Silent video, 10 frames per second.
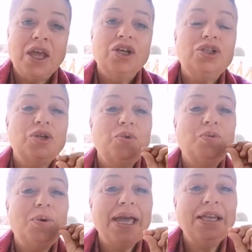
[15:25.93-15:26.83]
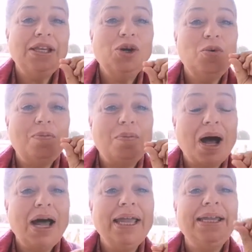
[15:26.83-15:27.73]
So when your
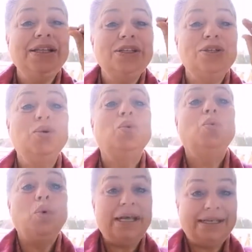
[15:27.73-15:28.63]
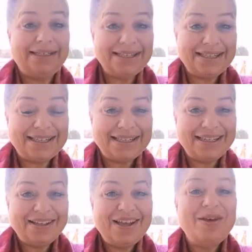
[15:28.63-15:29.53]
mind wins,
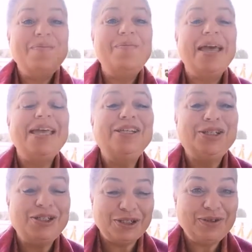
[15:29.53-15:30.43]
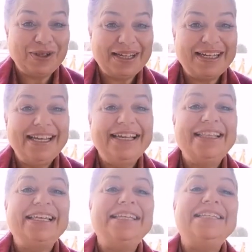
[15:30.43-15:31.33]
make sure
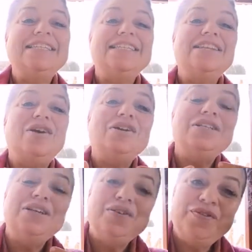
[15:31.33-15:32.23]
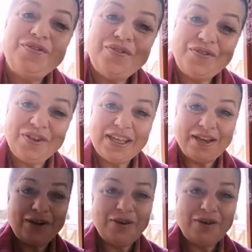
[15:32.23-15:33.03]
that it is not fear.